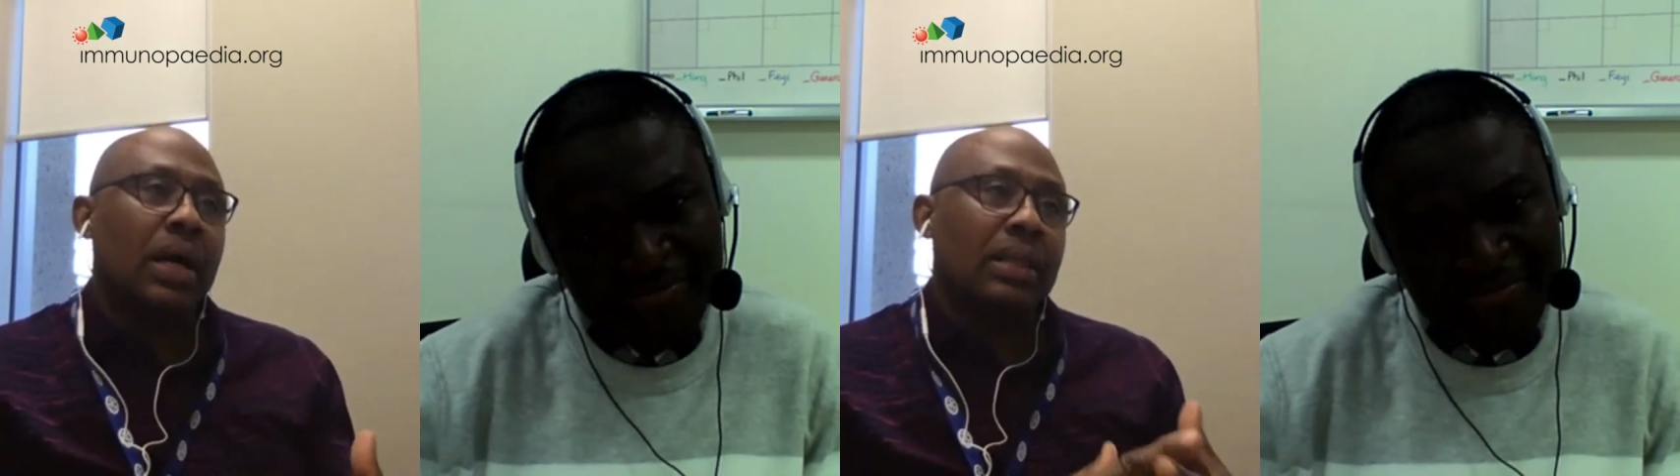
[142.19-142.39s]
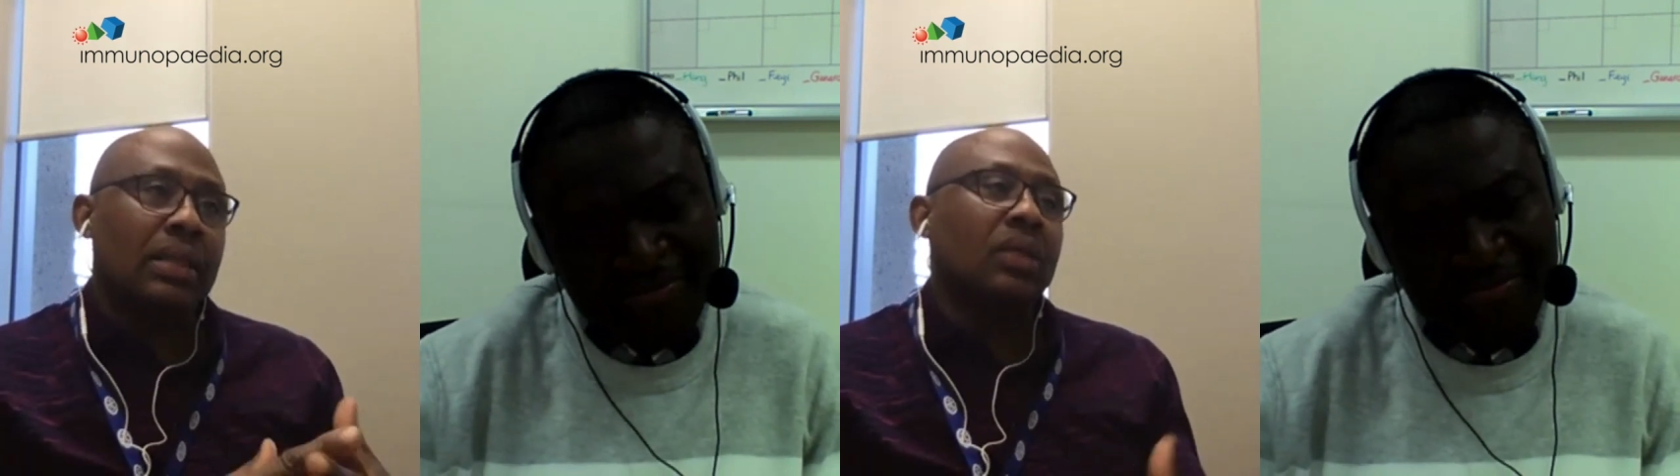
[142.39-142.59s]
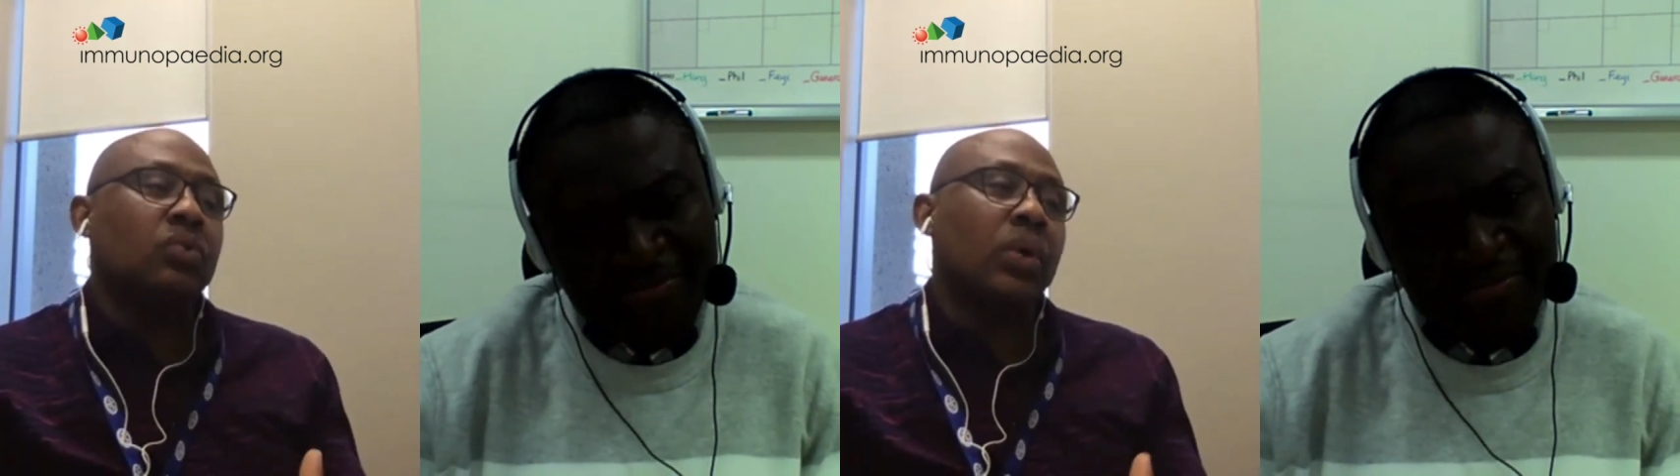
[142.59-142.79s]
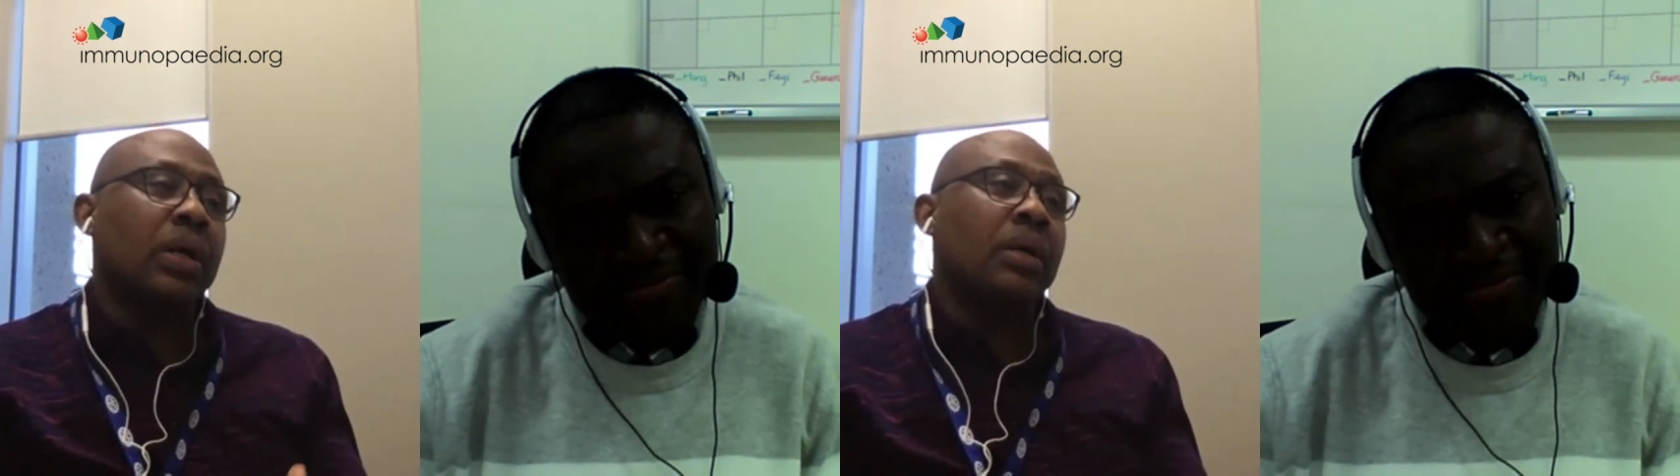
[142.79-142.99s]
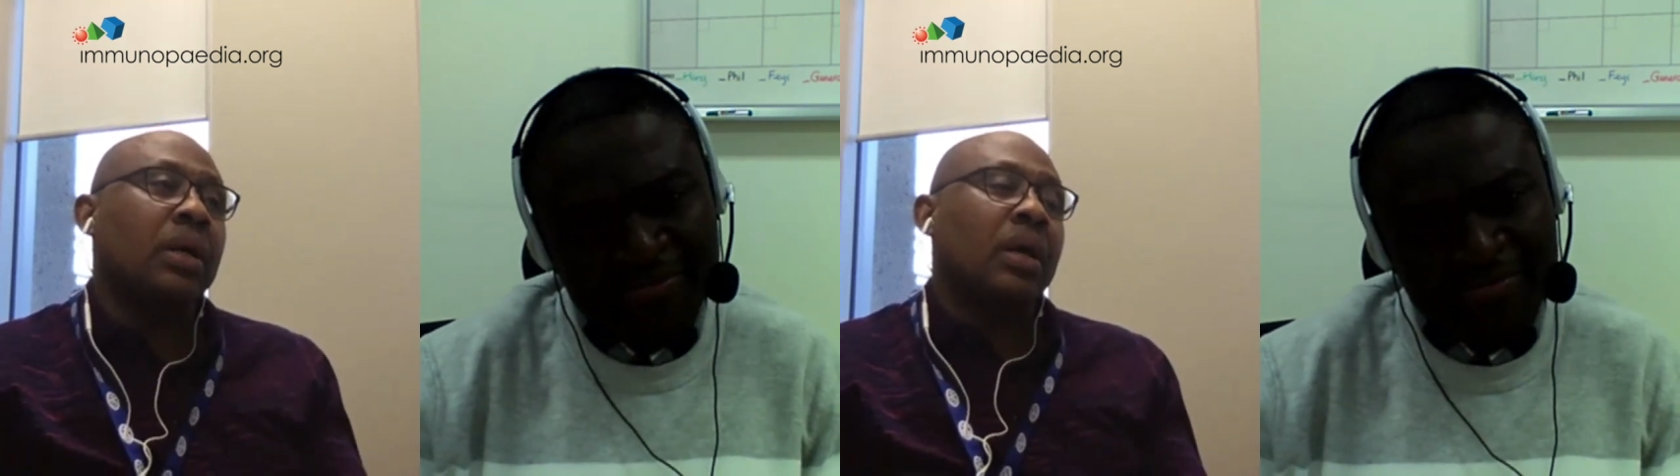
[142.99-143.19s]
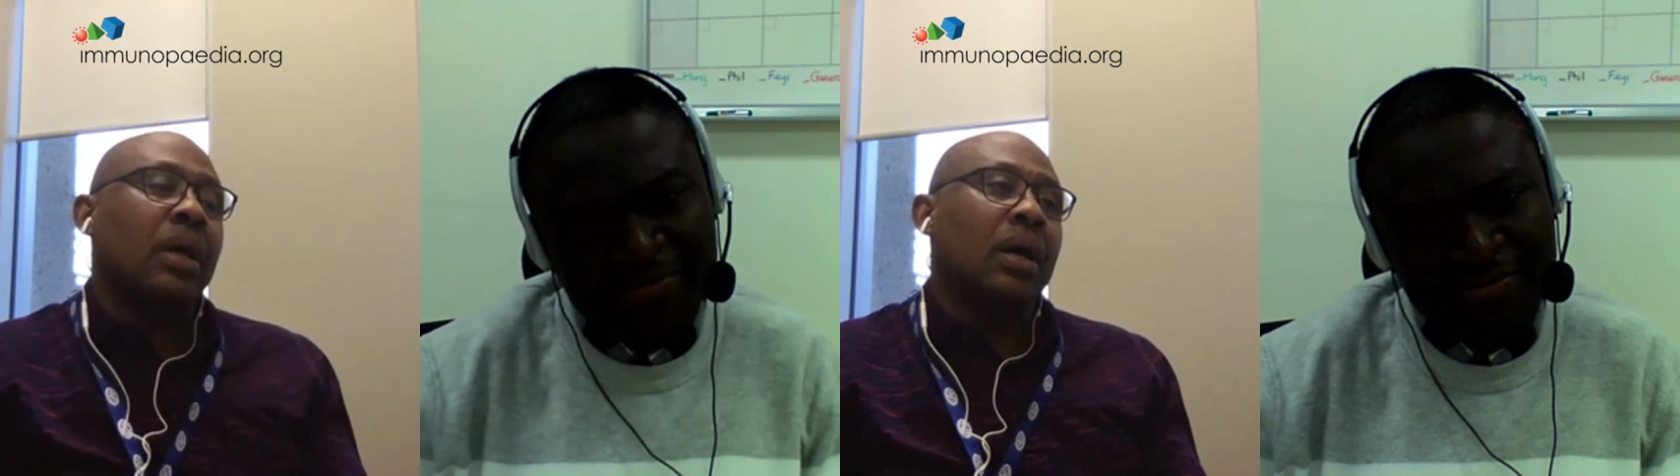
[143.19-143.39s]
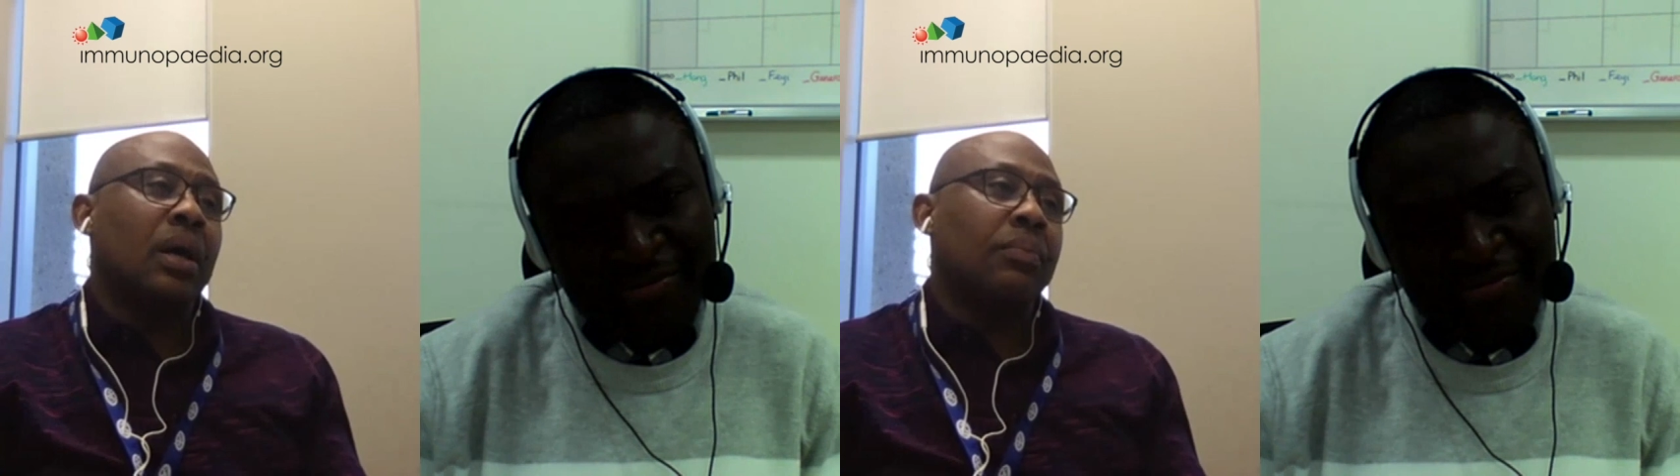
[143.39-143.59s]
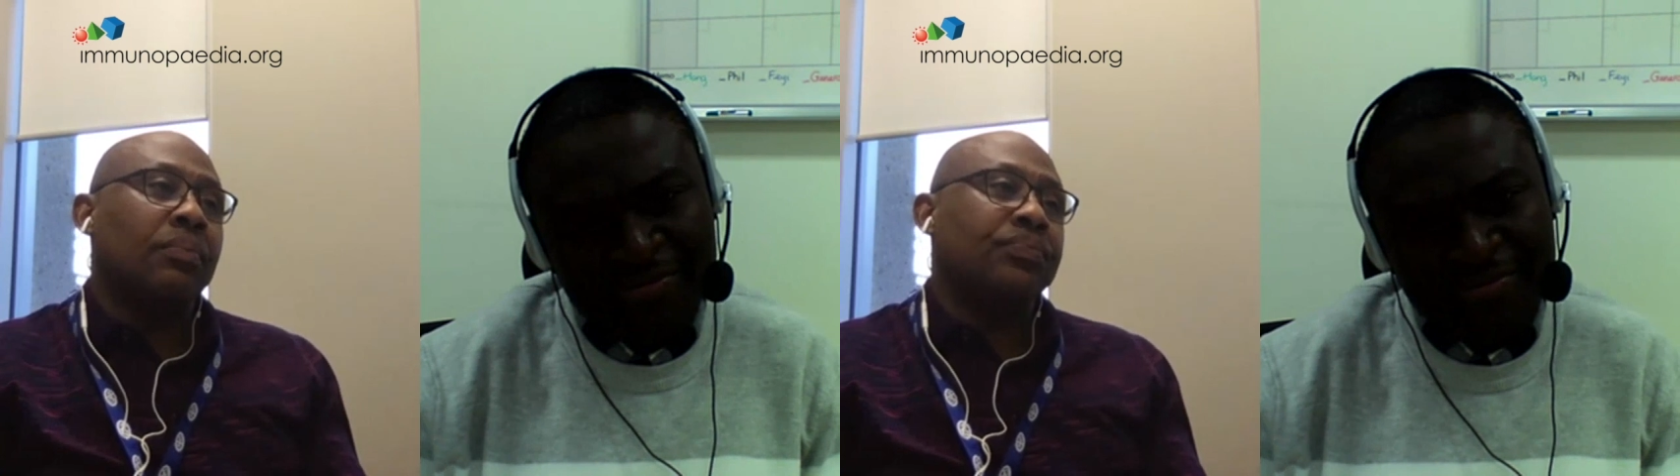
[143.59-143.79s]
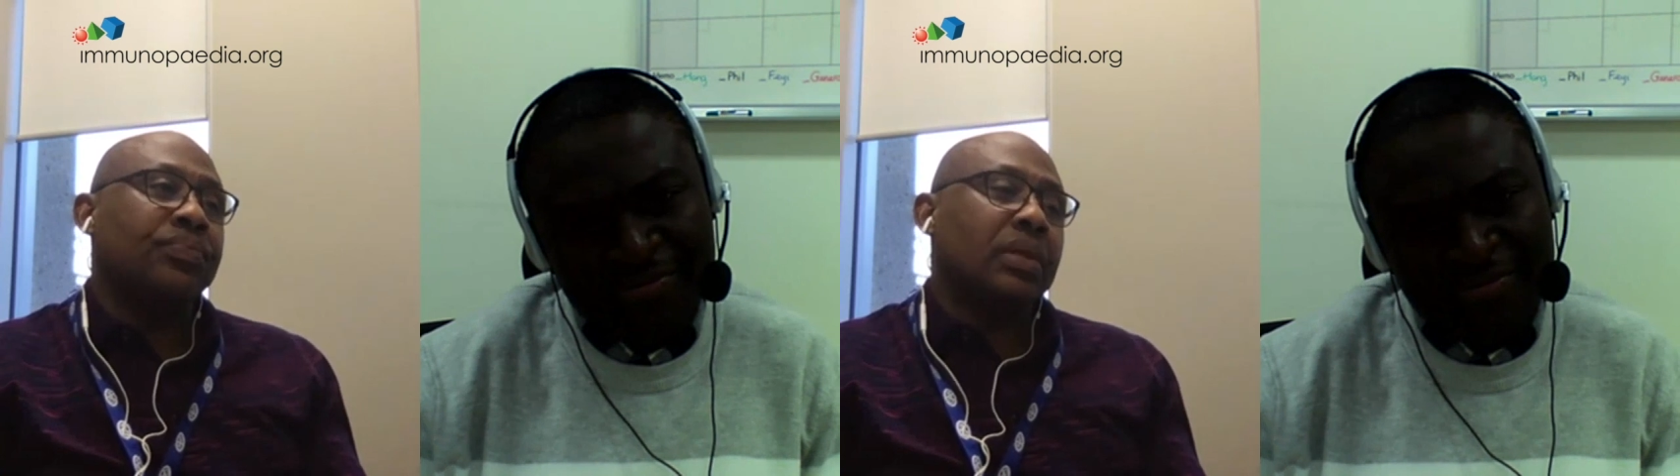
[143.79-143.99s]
And that way, um,